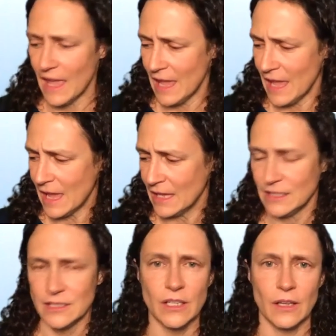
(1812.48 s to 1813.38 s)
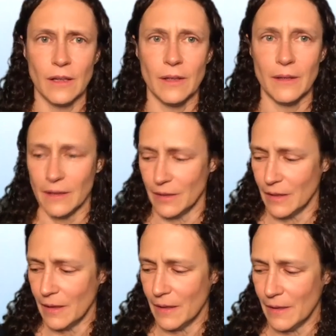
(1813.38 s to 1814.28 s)
And
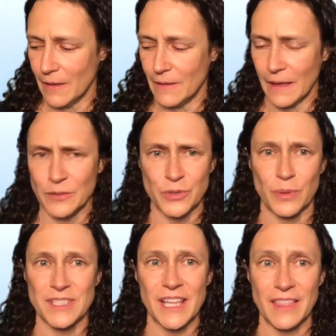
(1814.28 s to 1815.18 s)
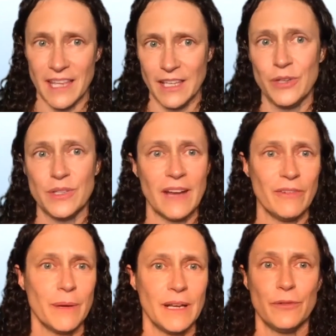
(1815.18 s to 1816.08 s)
I just want to say thank you to
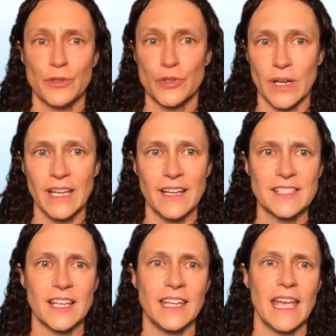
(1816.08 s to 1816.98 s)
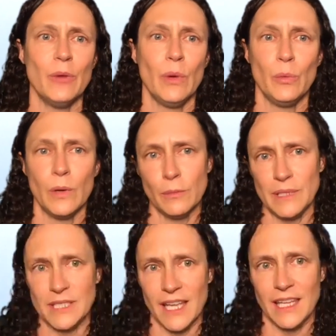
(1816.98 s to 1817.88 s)
everybody for joining us. Again, we will be
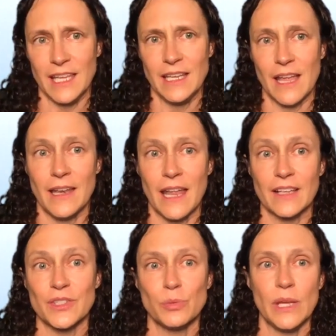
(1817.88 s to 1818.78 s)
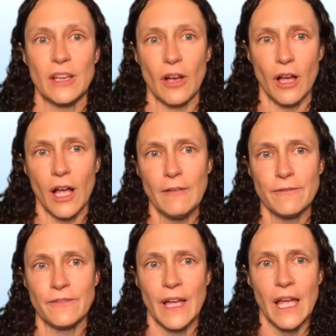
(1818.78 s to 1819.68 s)
taking next week
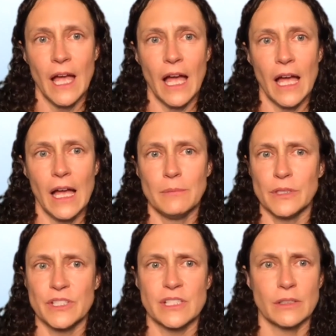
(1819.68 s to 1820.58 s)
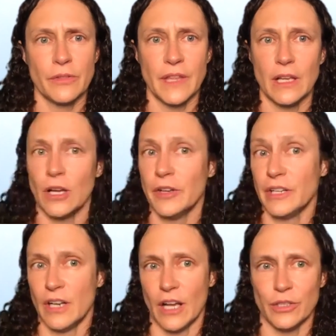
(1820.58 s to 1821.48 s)
off. There's this little thing called an
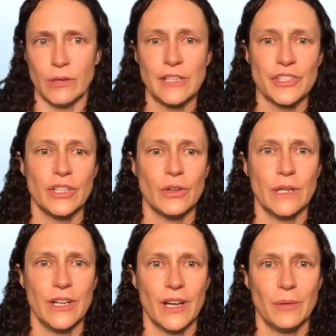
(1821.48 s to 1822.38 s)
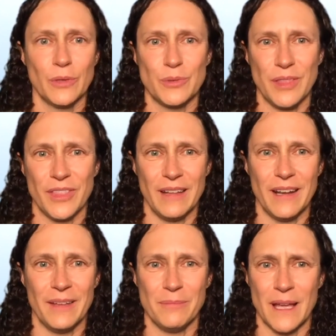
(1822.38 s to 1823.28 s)
inauguration going on, which we thought
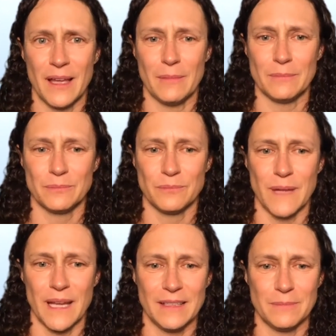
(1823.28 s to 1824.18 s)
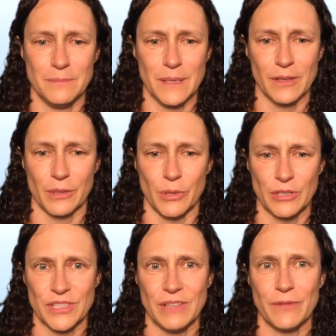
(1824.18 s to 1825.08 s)
might be a little more
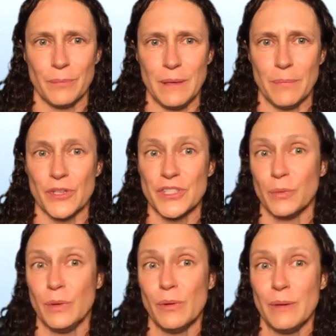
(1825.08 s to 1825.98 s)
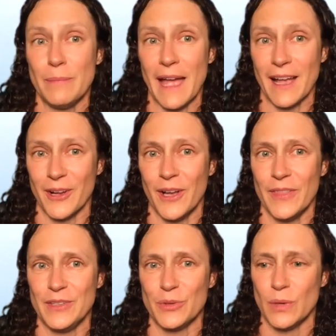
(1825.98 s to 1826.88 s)
interesting for people. So we will be back on
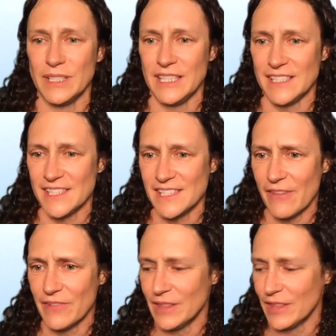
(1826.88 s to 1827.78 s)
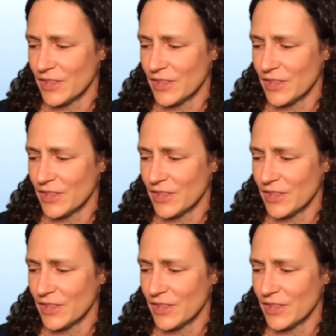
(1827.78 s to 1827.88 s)
the 27th